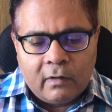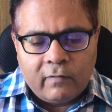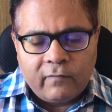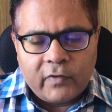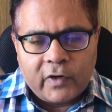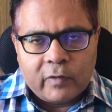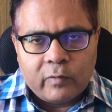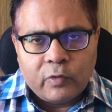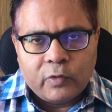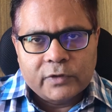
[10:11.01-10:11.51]

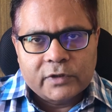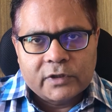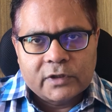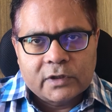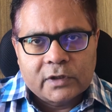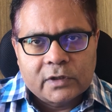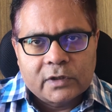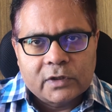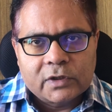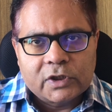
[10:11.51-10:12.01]

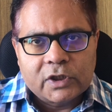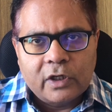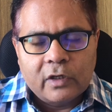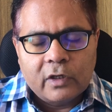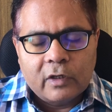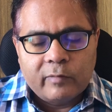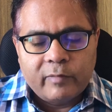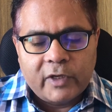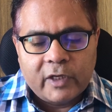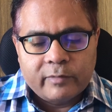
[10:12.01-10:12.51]
verbose
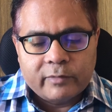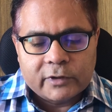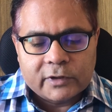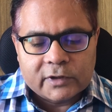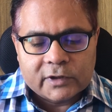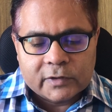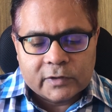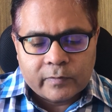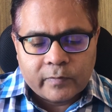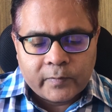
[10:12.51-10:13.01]
journal
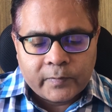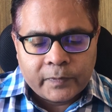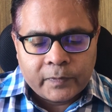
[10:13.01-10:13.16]
papers.